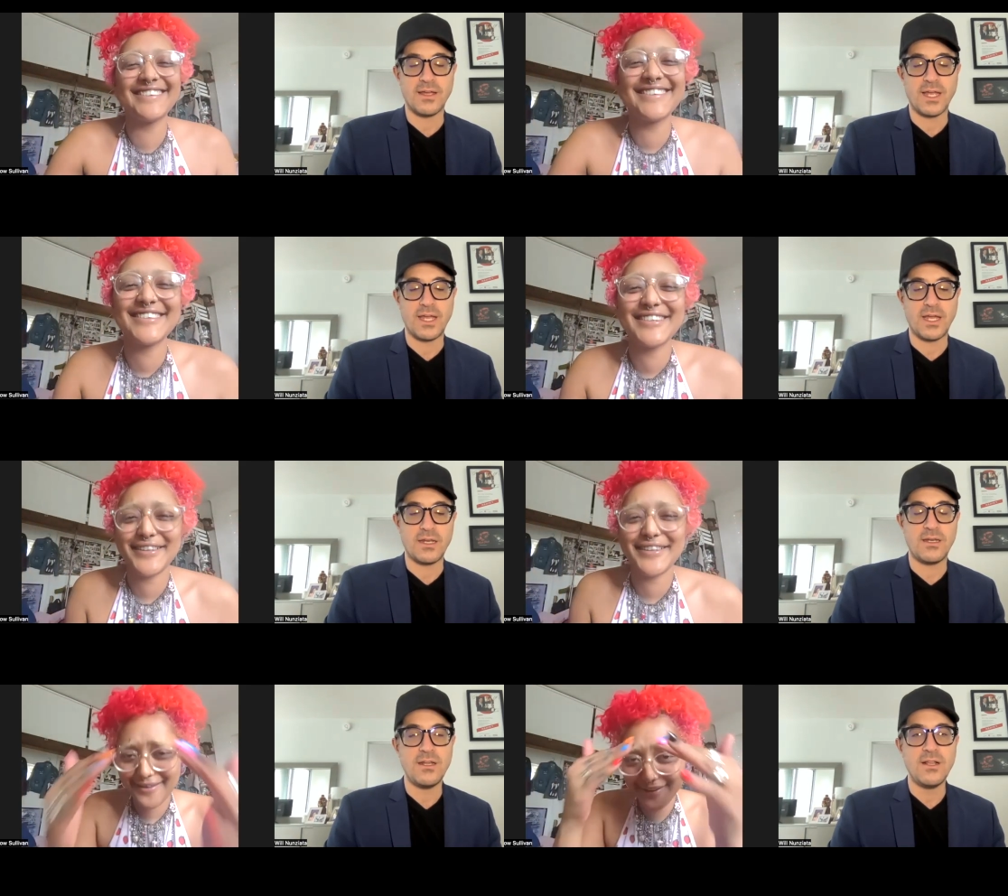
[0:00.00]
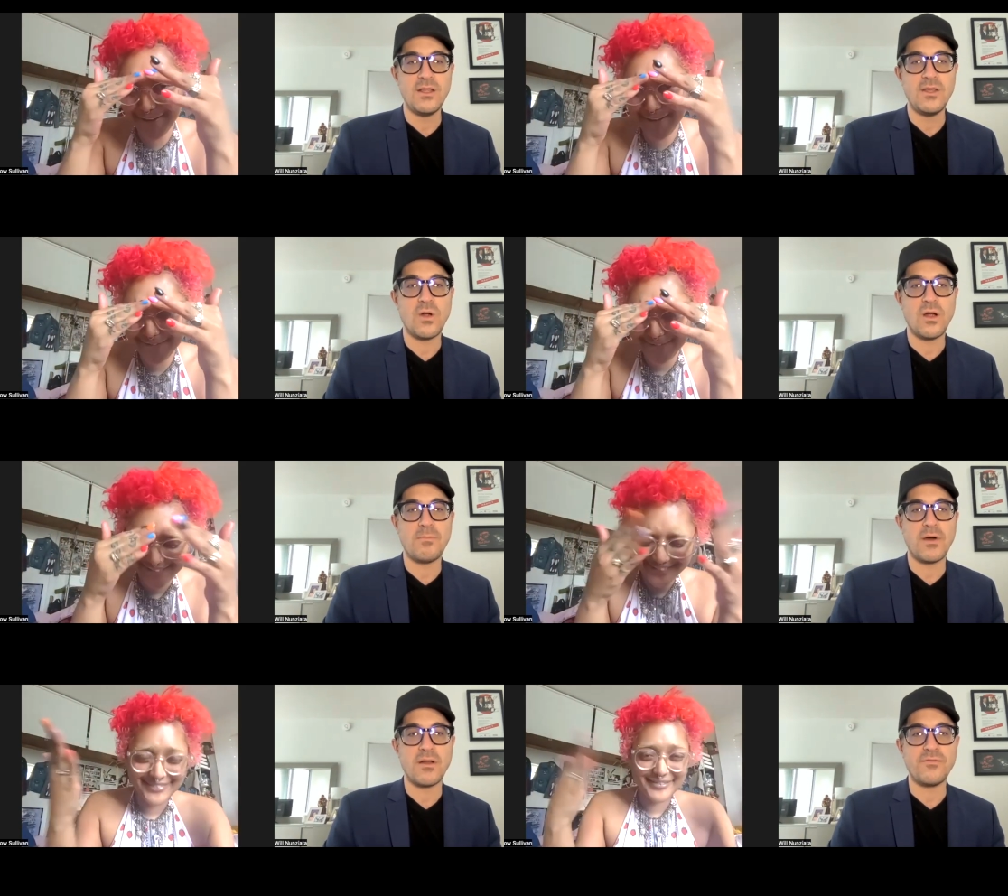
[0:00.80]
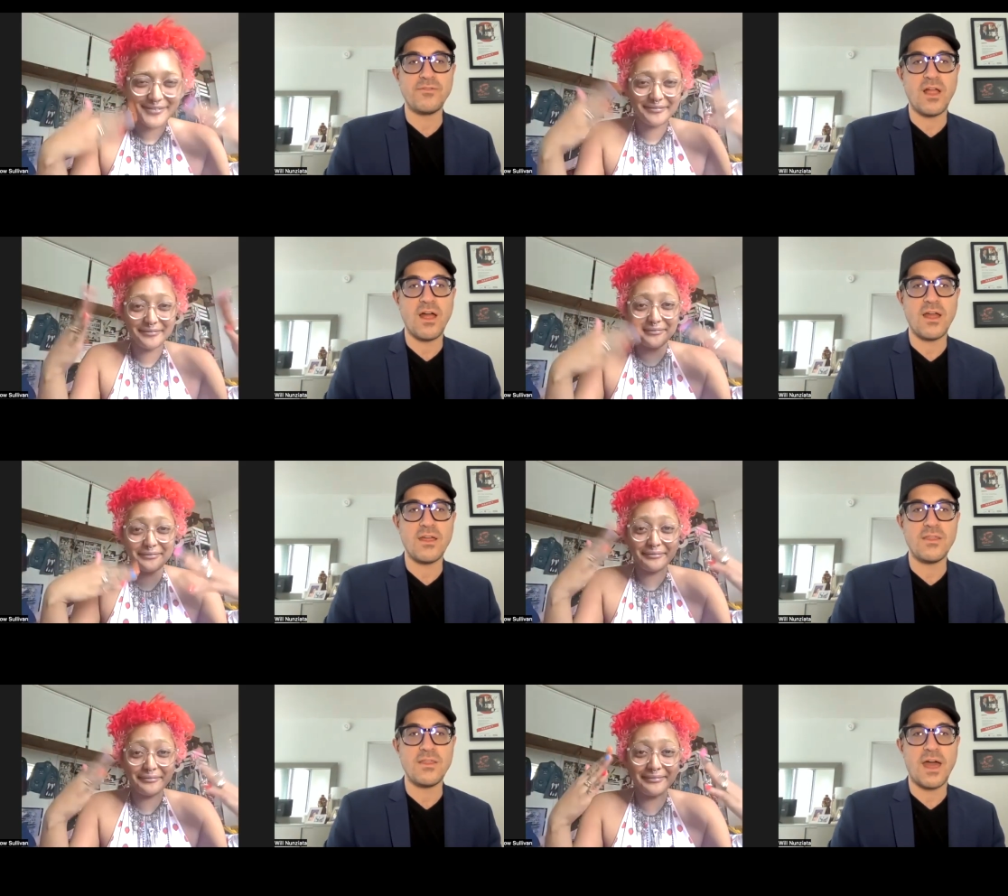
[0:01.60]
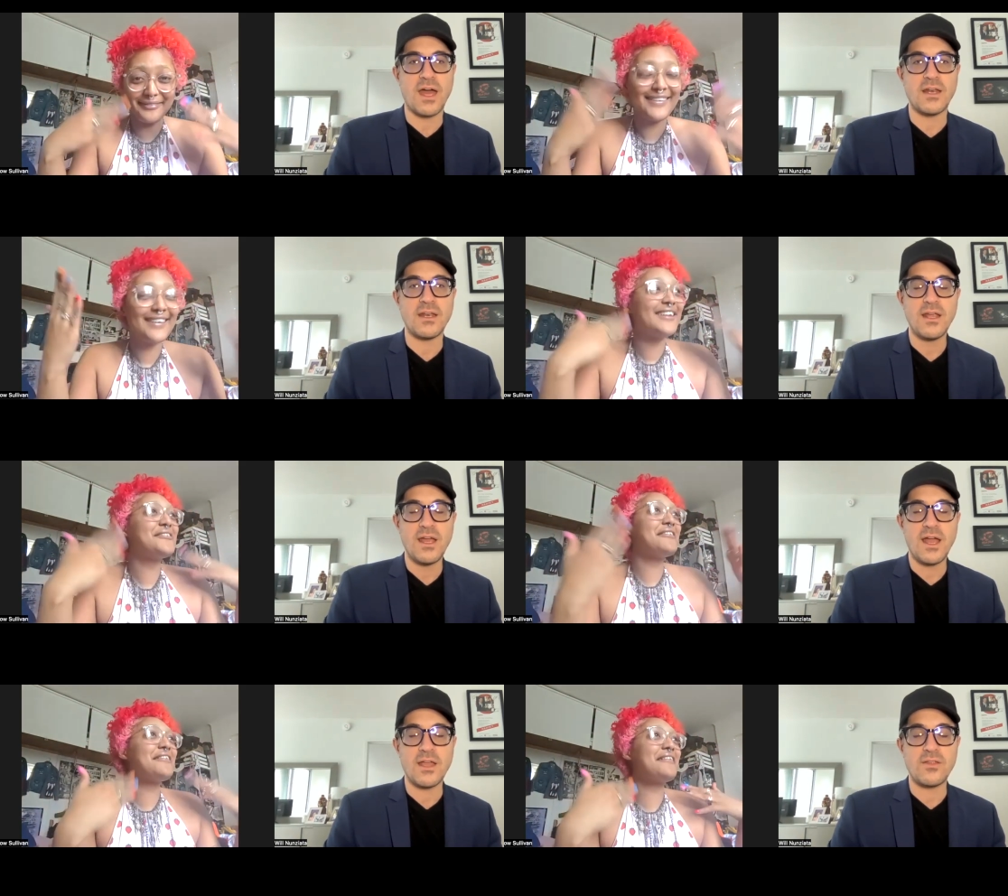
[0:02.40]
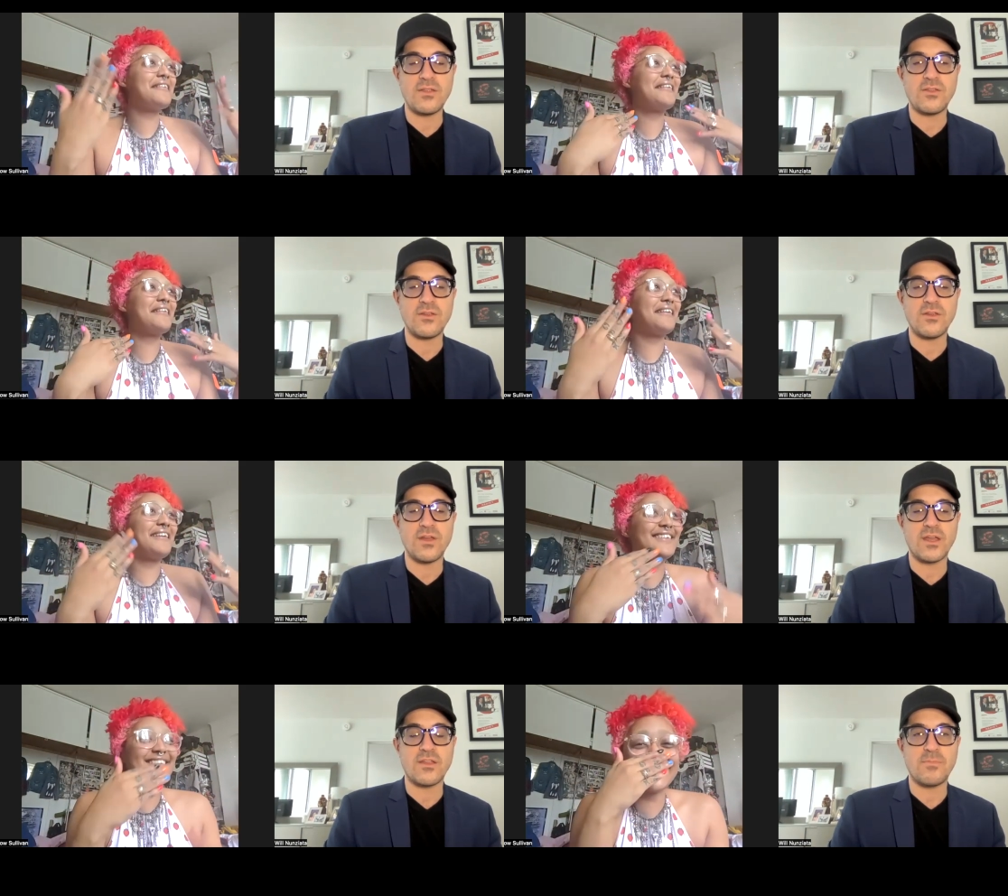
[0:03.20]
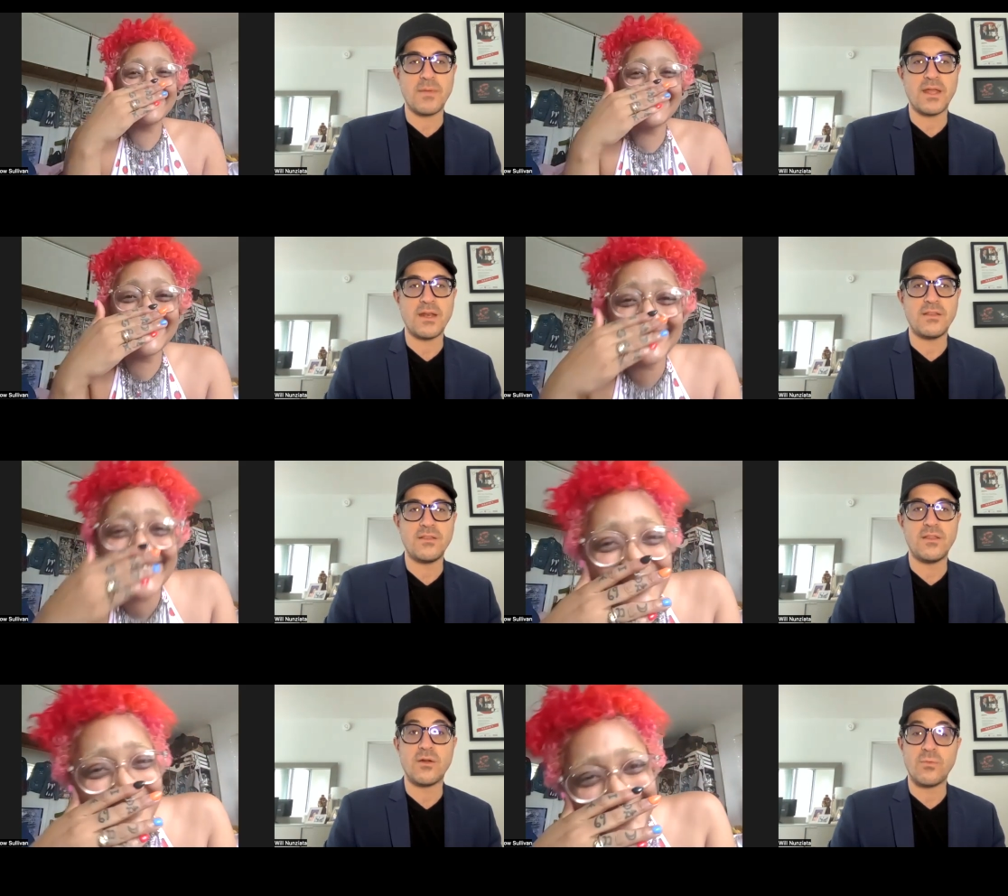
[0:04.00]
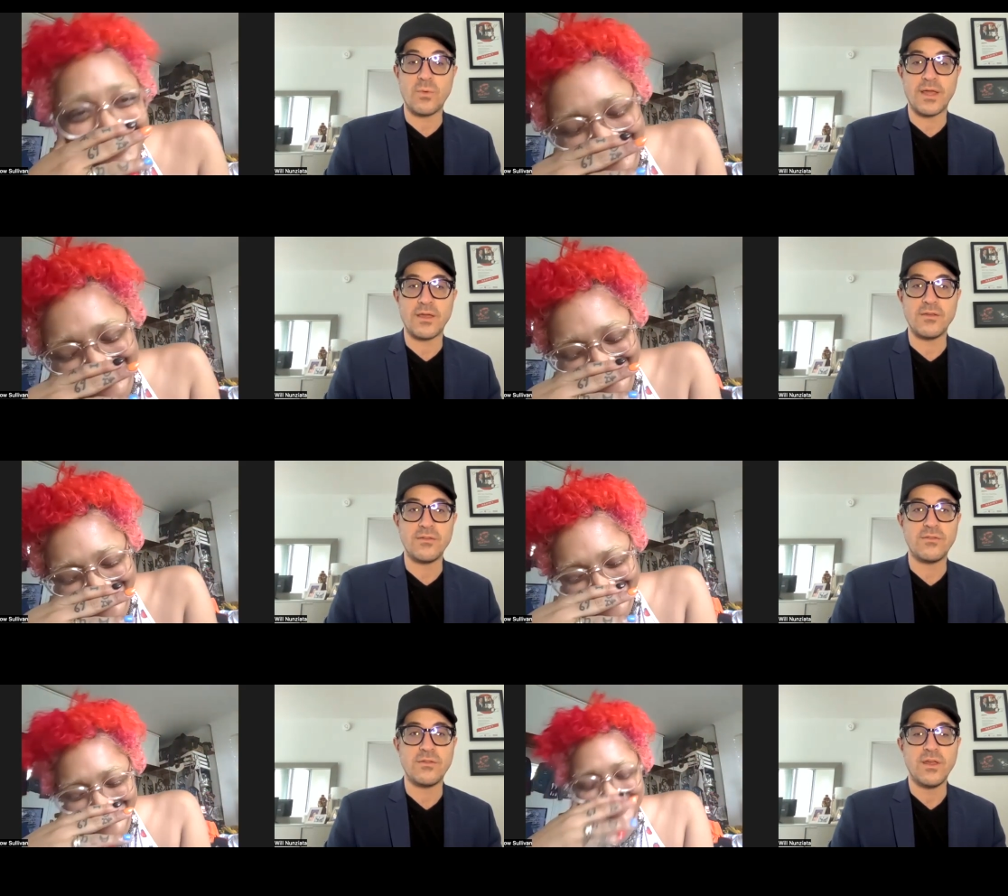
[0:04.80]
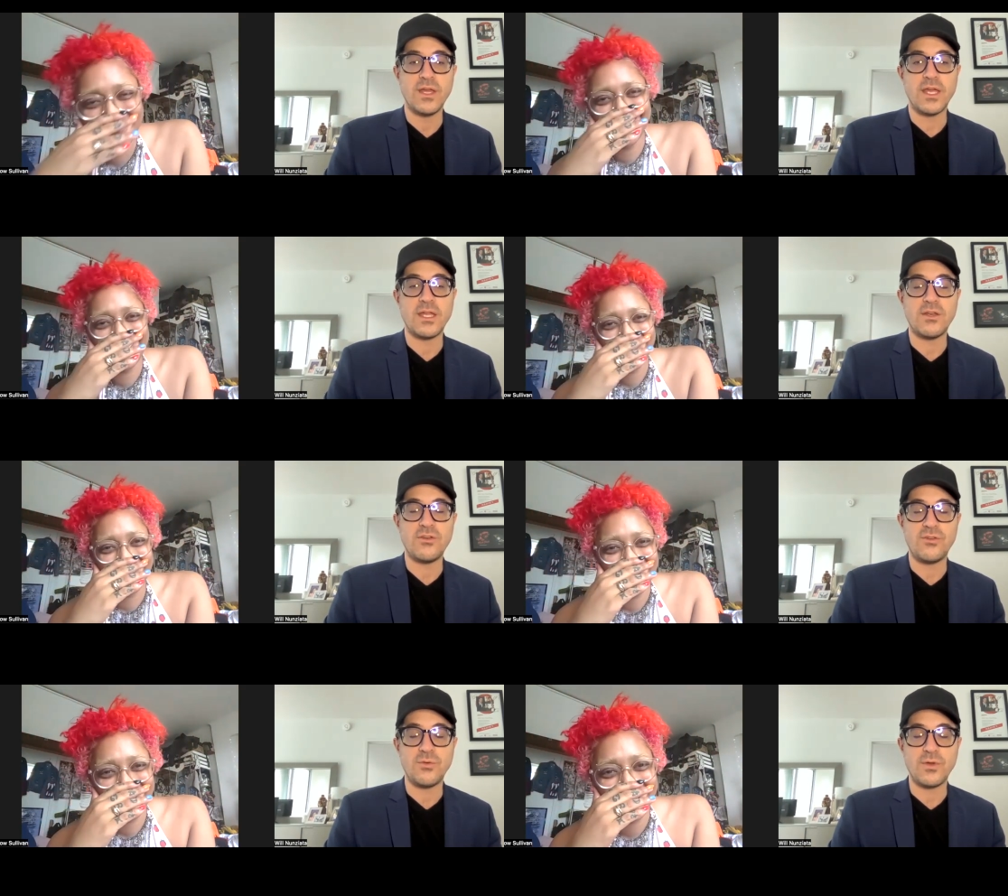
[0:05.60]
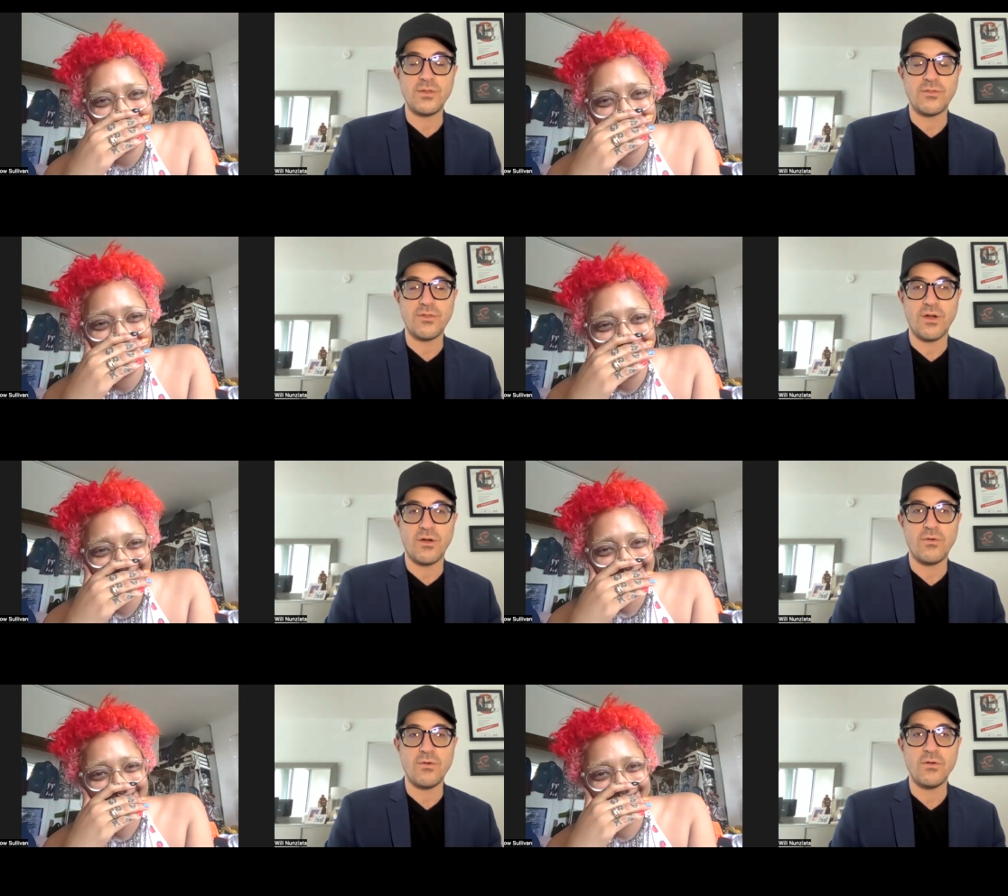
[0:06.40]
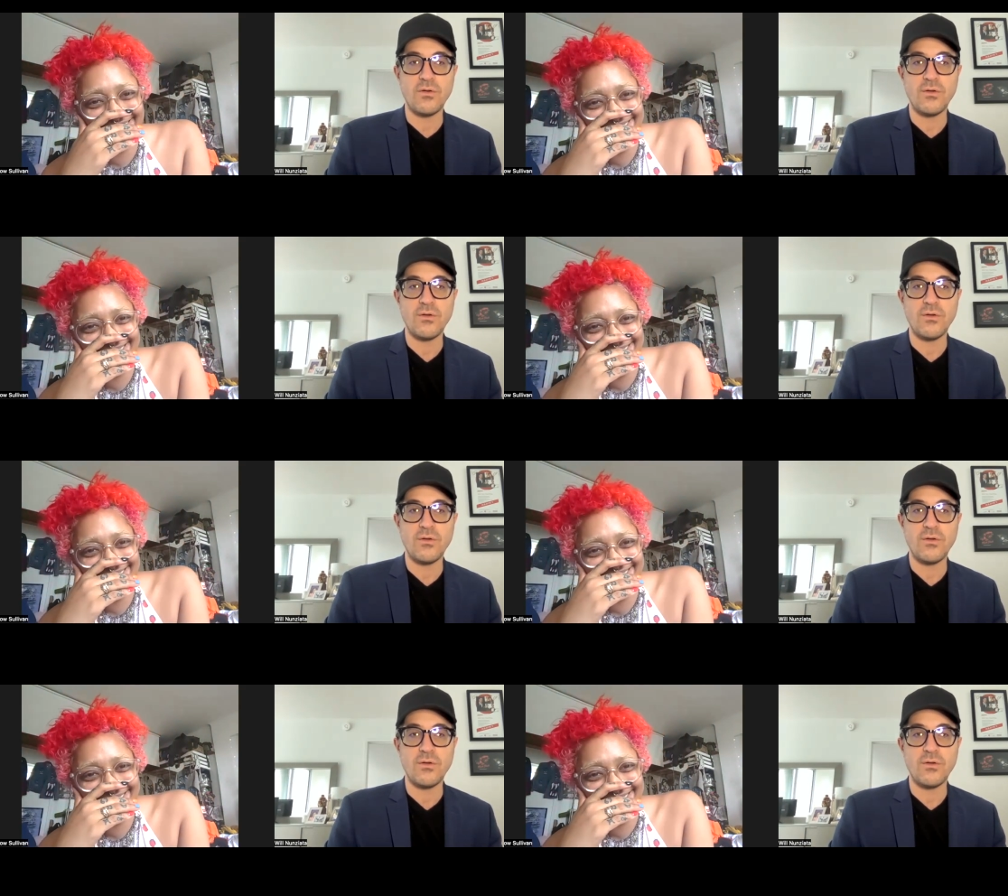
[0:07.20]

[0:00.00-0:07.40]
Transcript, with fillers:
Speaker 1: and you are a butterfly that has expanded their wings, and in doing so,